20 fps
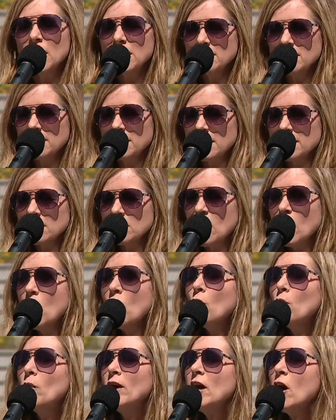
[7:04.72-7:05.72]
justice.
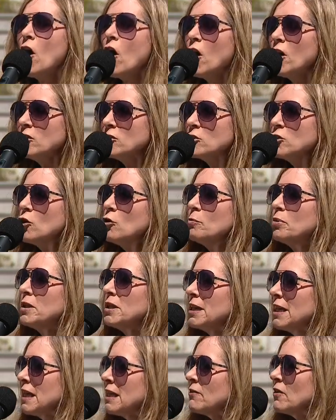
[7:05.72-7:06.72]
We also
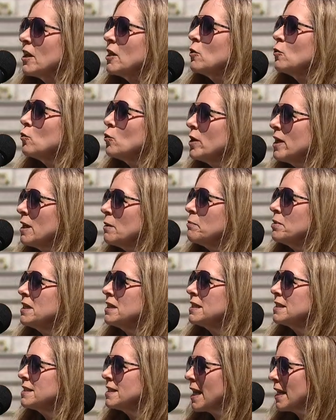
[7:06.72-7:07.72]
believe in
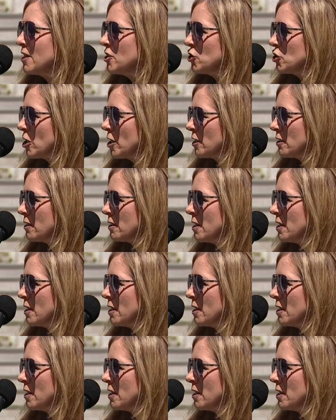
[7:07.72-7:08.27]
rehabilitation.